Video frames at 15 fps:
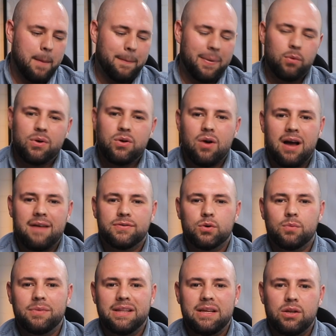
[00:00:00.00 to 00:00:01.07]
but when you have
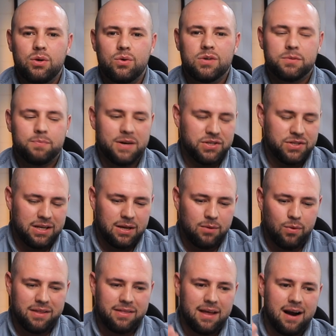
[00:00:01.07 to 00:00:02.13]
somebody new, especially
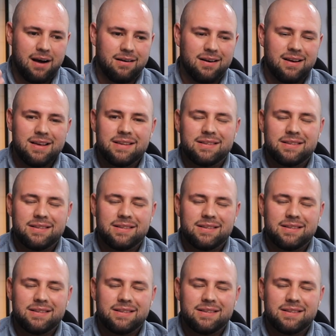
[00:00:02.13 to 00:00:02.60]
when they are